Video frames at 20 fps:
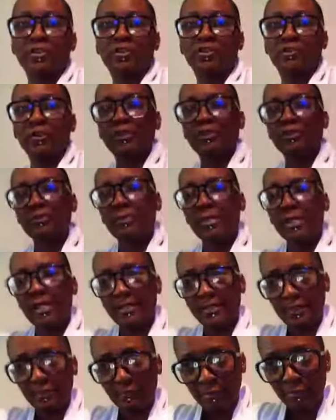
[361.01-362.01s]
Stretch your
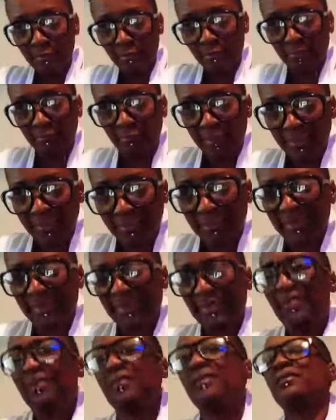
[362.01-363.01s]
body when you're
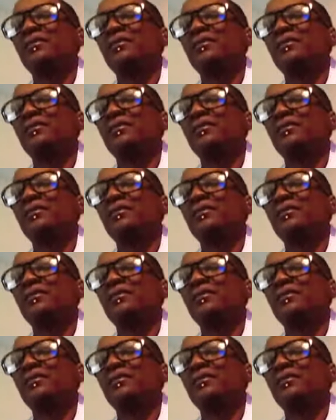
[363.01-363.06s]
resting.